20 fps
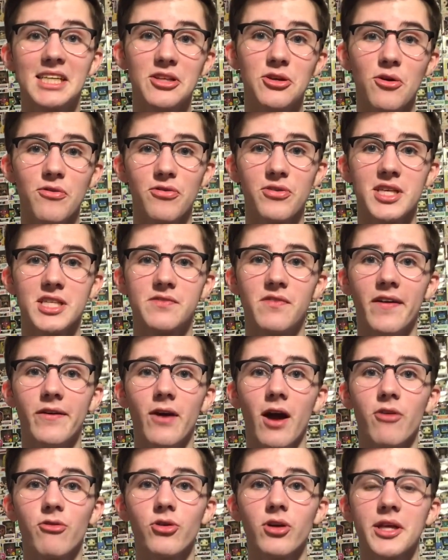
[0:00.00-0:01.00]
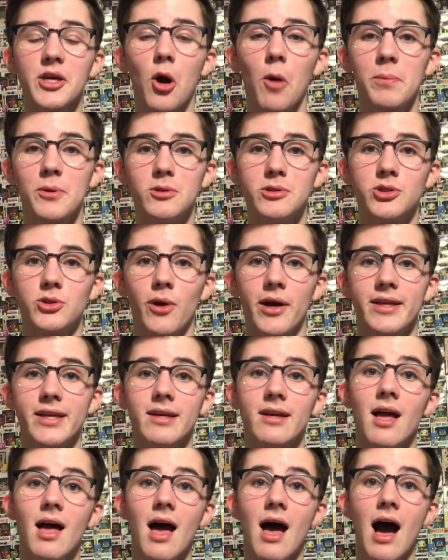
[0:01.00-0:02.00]
going to do it for this video. I really hope you enjoyed
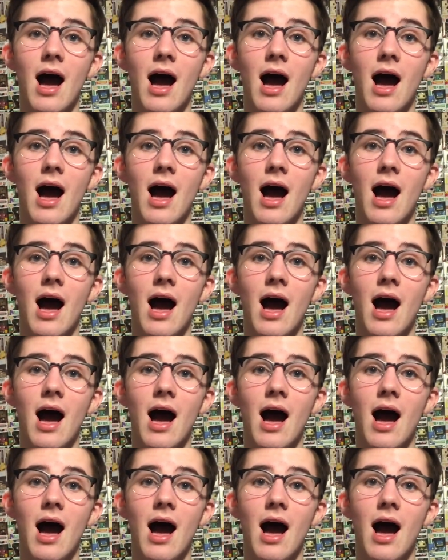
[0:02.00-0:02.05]
it